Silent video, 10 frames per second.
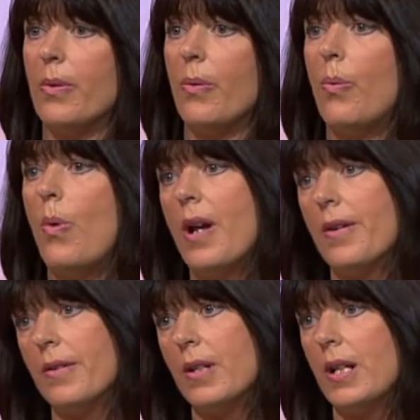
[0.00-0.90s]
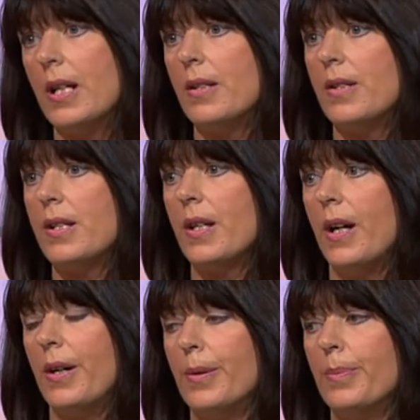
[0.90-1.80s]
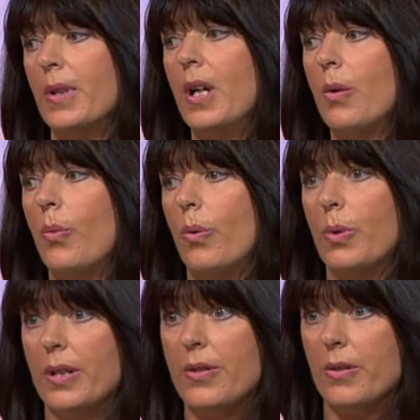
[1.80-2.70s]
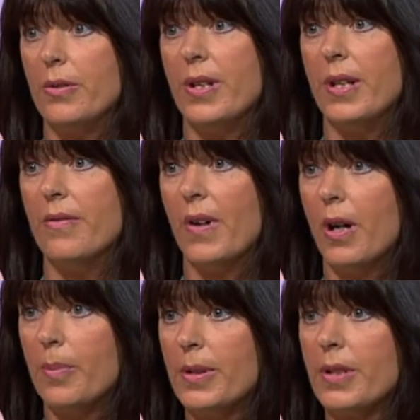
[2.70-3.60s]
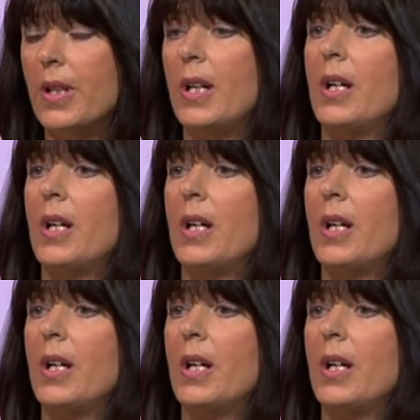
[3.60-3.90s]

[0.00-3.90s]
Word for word: One is um, what will it do to the environment?